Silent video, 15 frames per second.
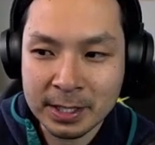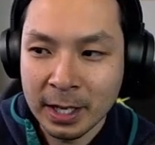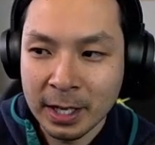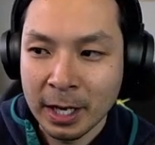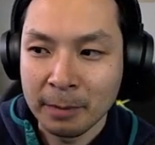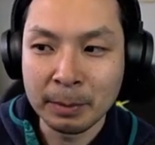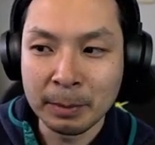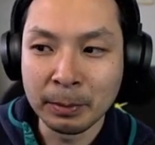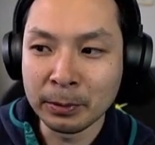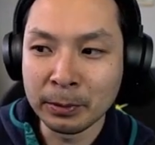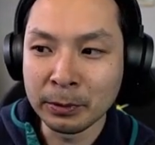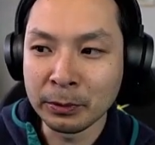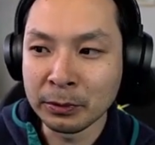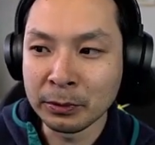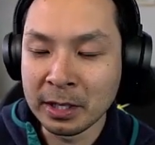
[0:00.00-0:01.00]

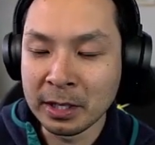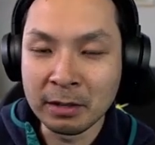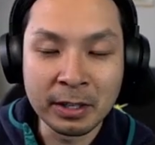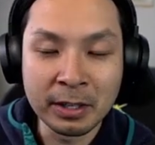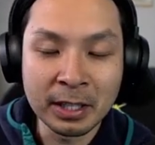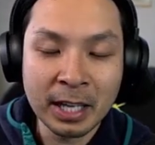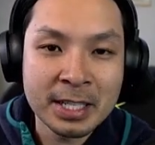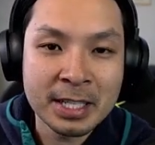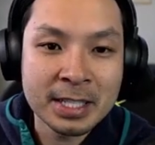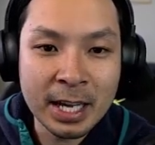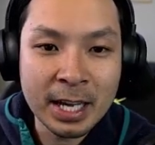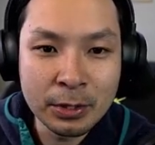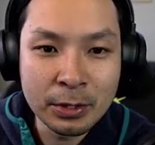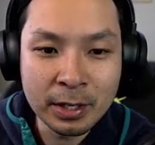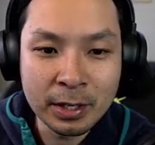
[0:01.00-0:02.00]
people didn't realize that
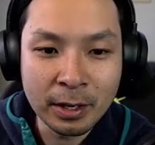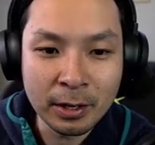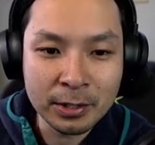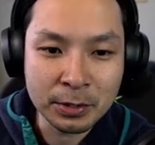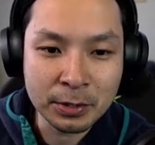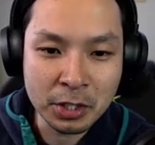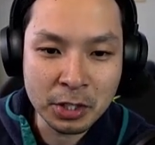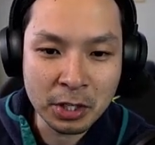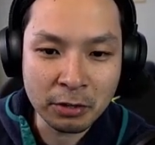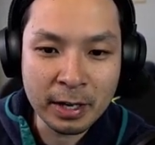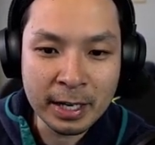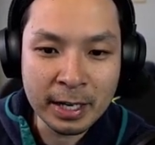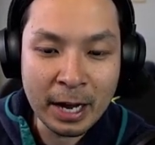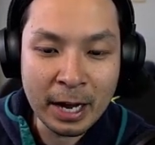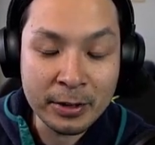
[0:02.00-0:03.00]
you can also generate
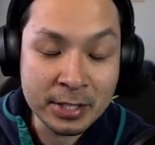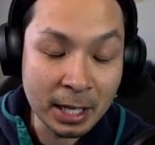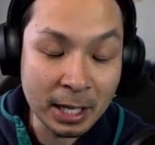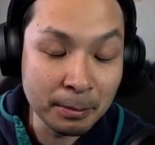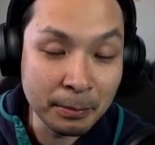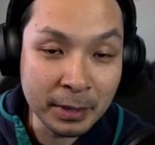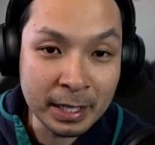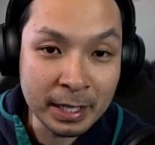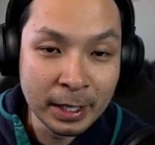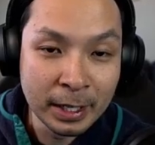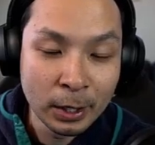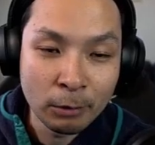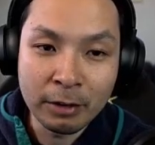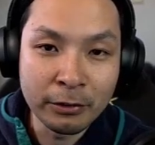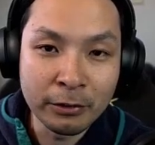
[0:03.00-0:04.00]
now as a company
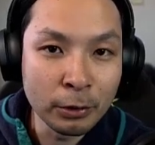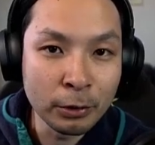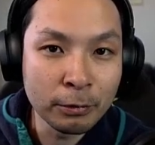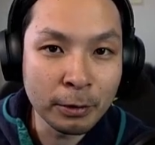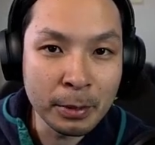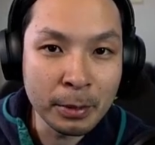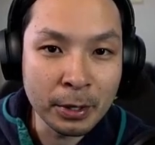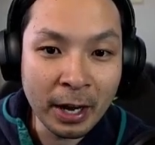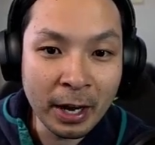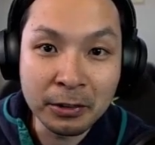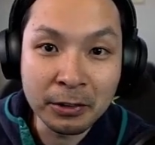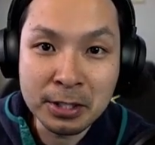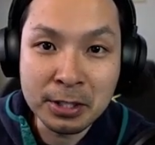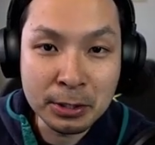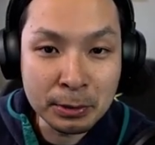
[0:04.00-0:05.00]
revenue from your
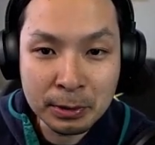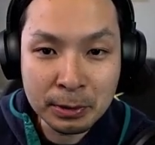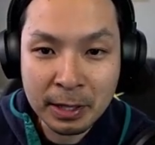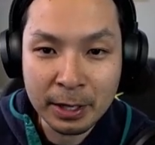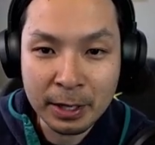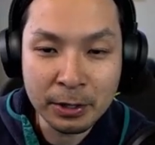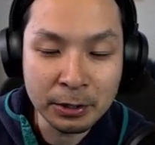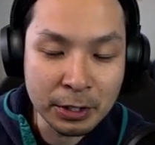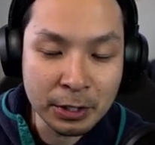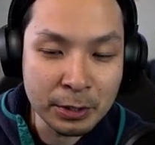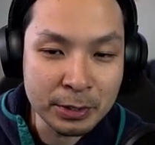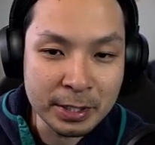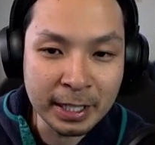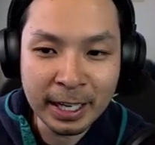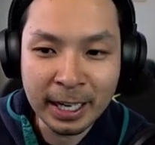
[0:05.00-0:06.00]
L2 that you're
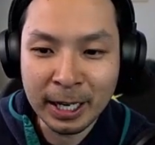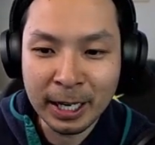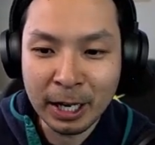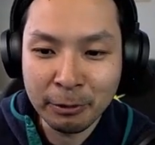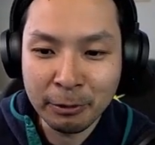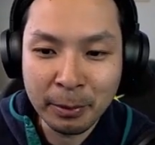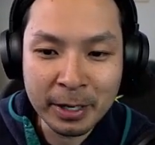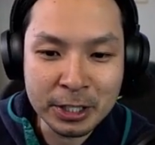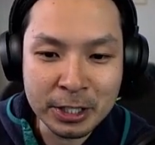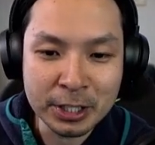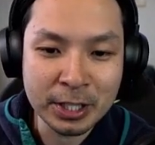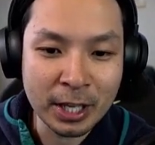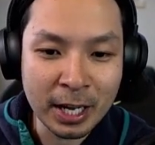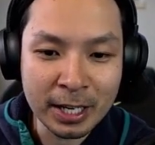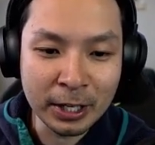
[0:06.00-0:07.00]
using. Everybody just
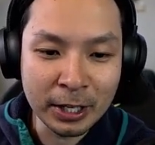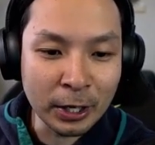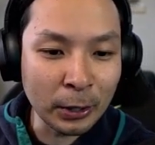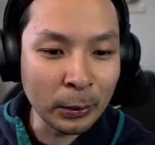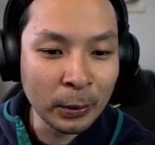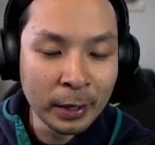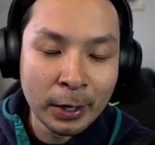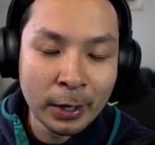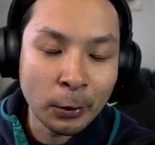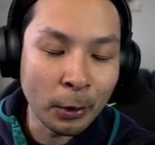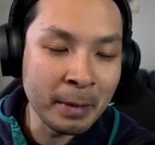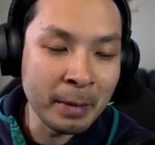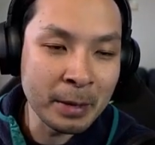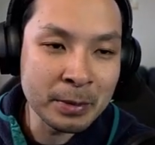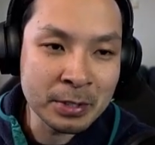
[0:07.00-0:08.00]
thought,
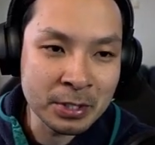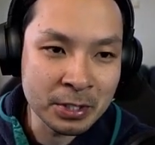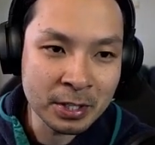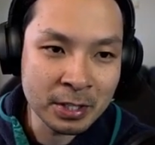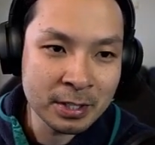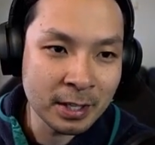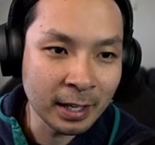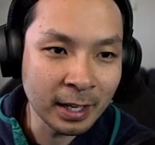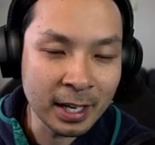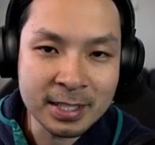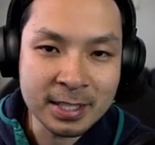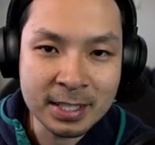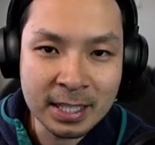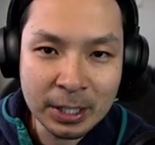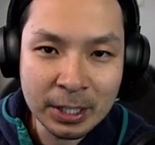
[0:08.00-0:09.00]
Coinbase was just a
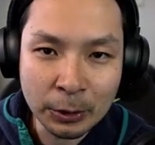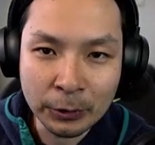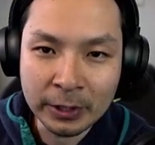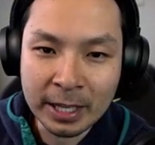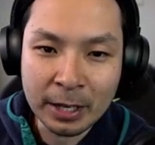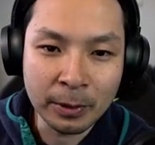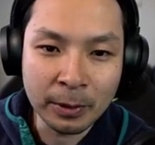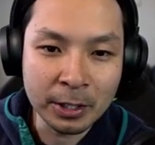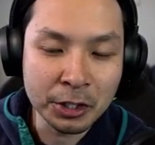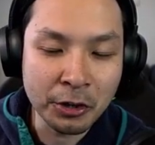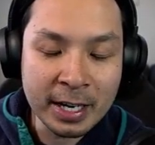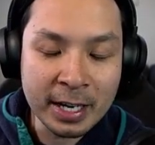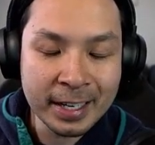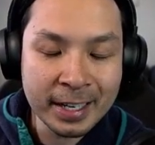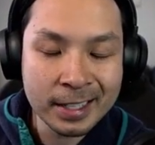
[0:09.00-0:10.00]
custody or they were a
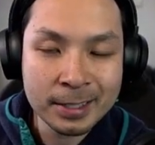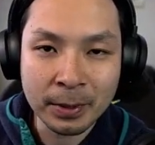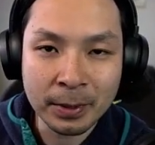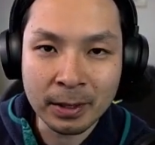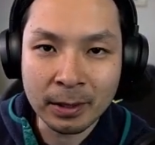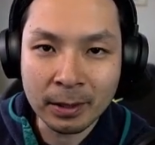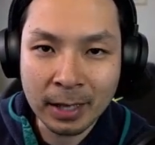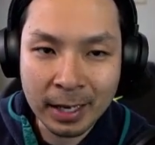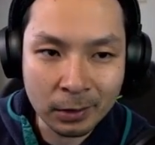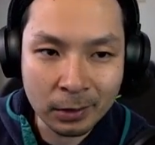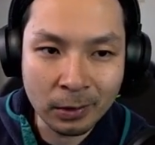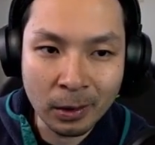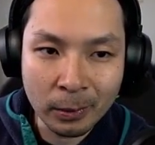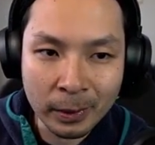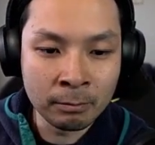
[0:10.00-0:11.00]
trading desk, but they're kind of
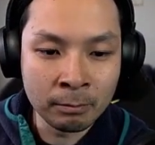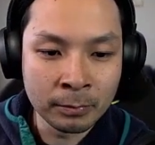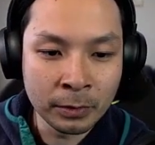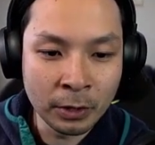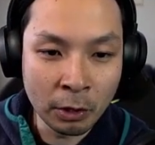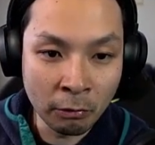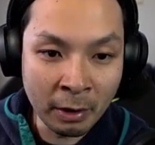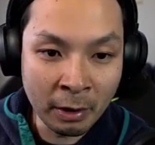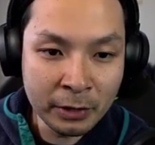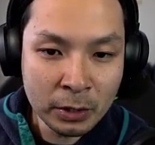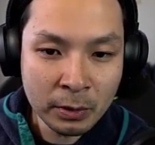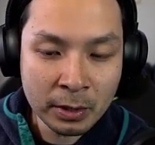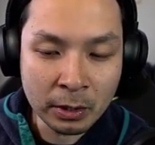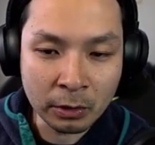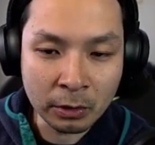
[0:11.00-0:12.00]
growing their revenue
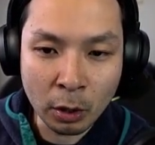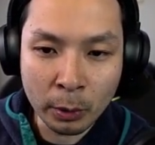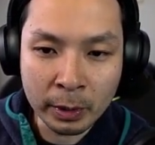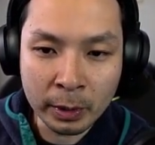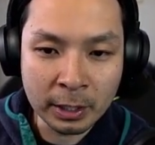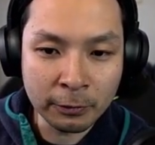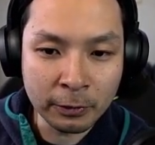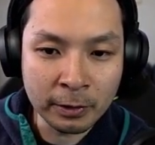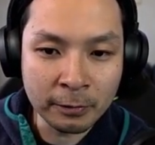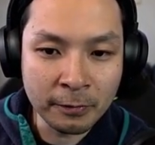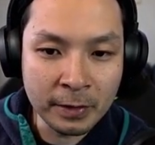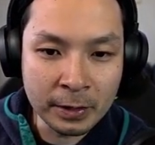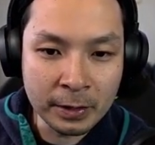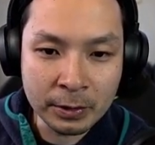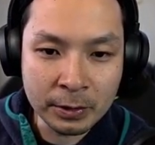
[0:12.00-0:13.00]
and they're growing different
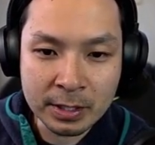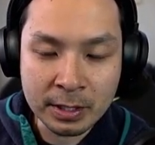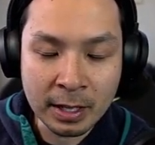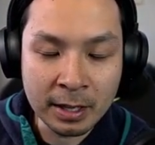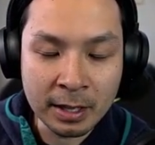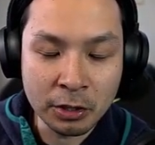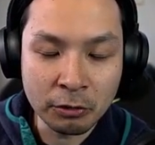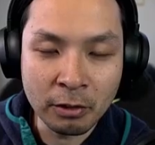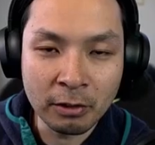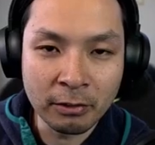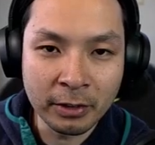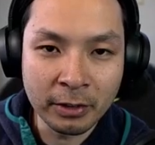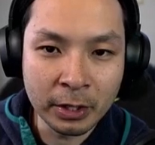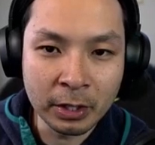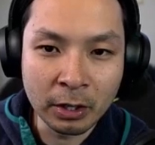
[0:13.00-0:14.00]
fields and their
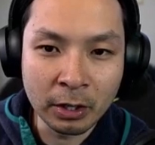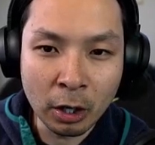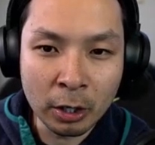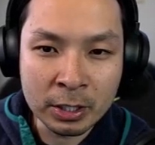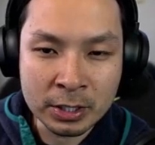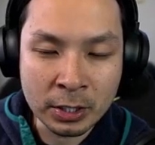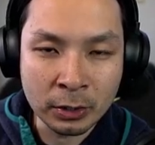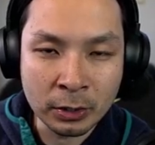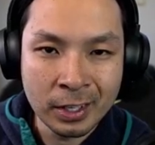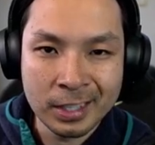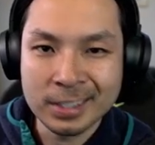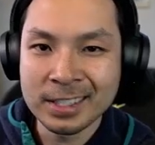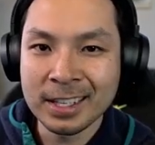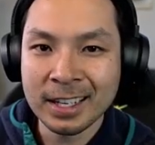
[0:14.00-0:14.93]
revenue can grow. So let's take a